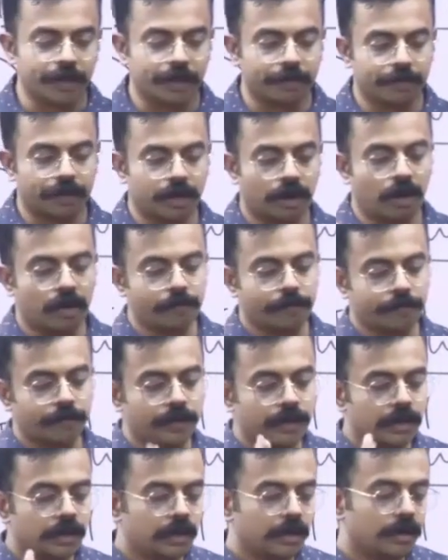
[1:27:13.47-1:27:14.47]
favor of
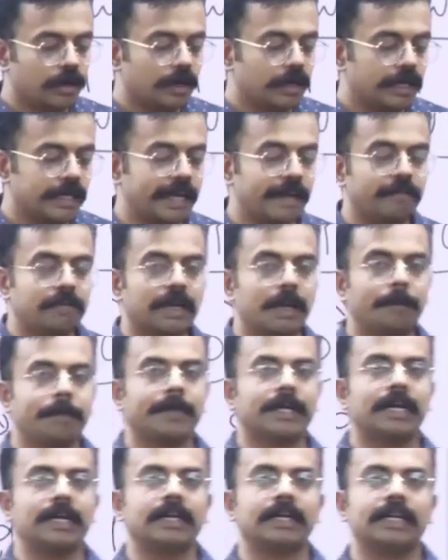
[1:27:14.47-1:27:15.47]

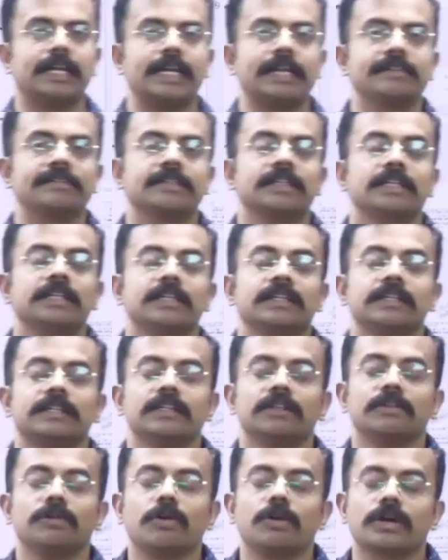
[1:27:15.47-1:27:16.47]
developed countries,
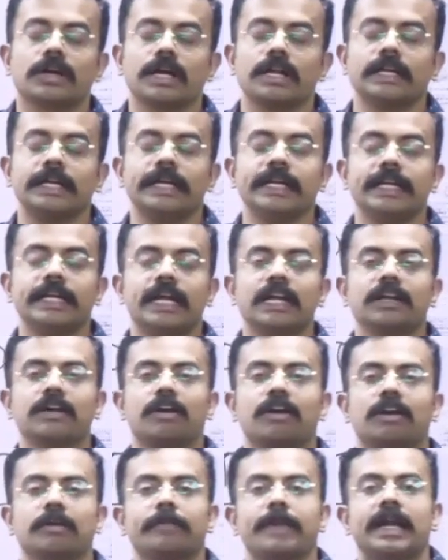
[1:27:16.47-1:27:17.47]
local Indian
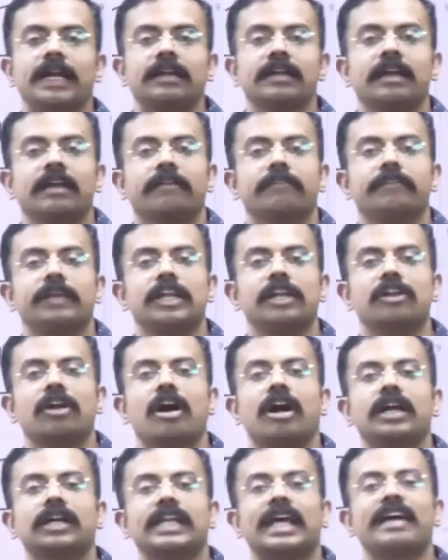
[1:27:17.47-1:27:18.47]
government will
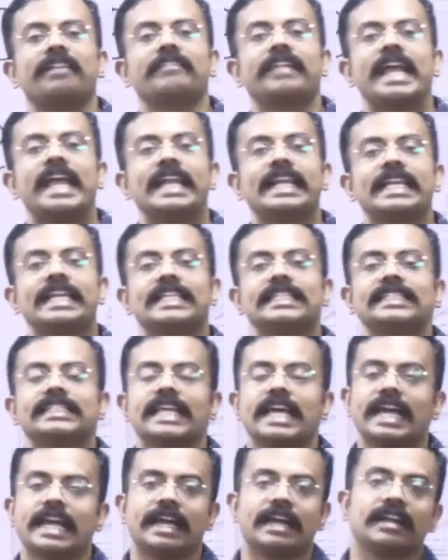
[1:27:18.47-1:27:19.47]
not have any
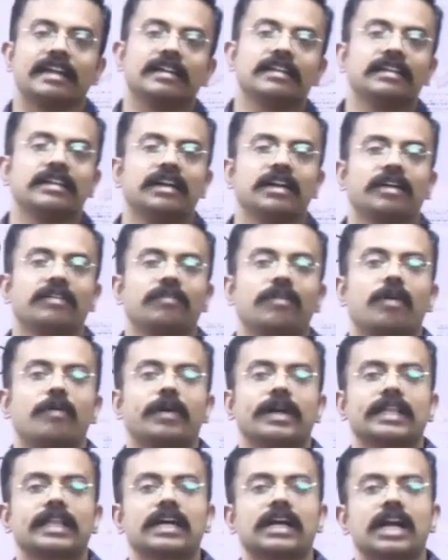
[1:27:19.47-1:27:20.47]
say
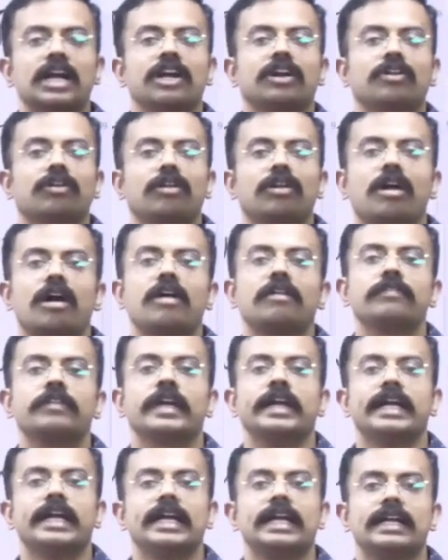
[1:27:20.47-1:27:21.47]
over the control of
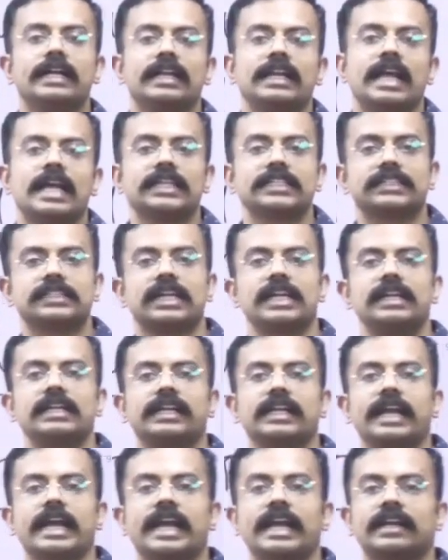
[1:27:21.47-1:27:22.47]
international
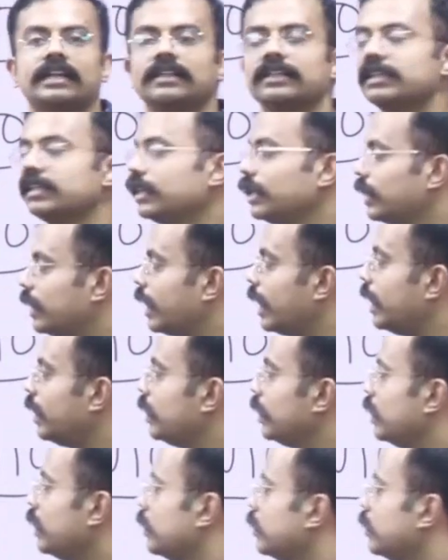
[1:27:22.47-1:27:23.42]
trade, right?